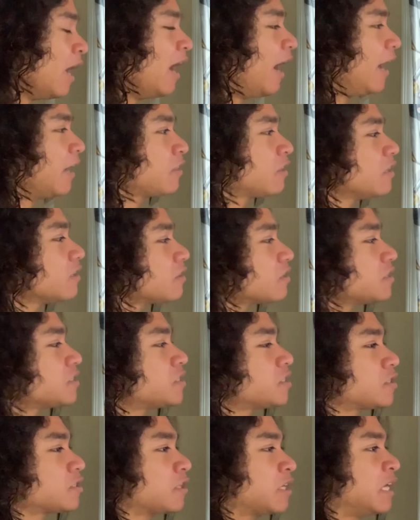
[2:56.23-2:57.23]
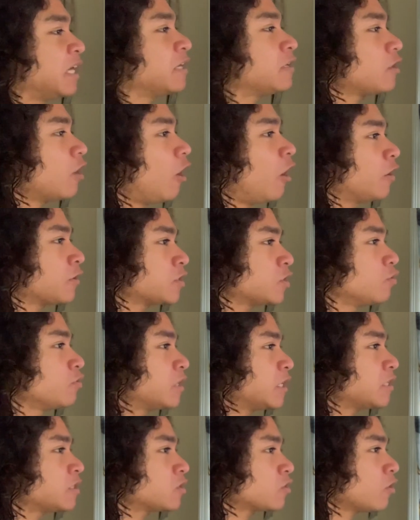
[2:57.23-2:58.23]
I think this also
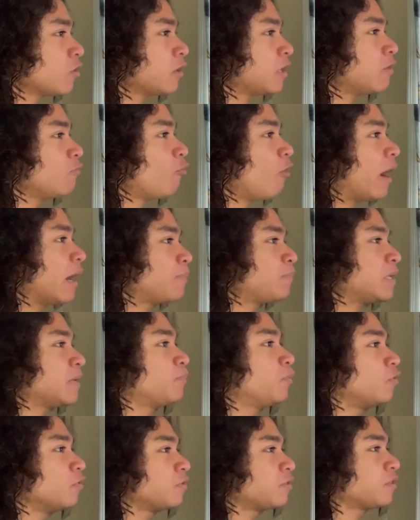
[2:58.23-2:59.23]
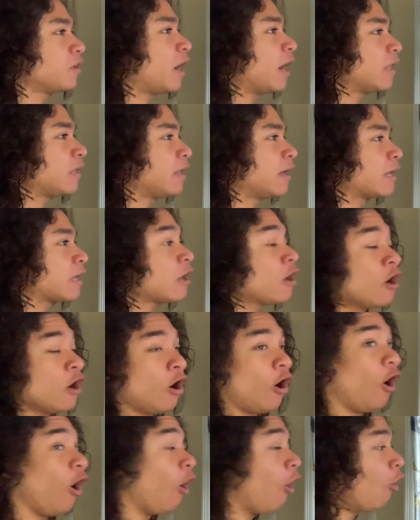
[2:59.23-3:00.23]
kickstarted why people thought like,
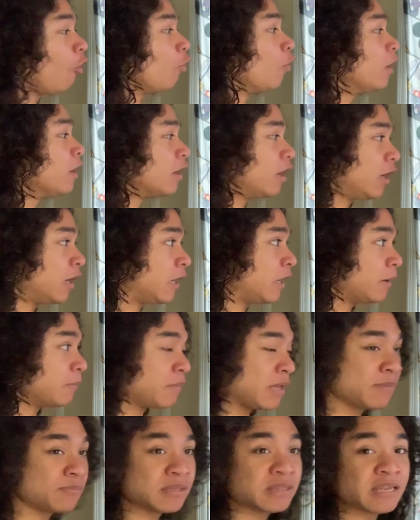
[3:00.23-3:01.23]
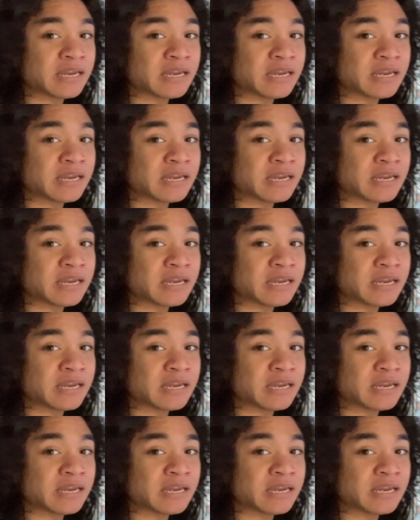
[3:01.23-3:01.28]
oh, maybe the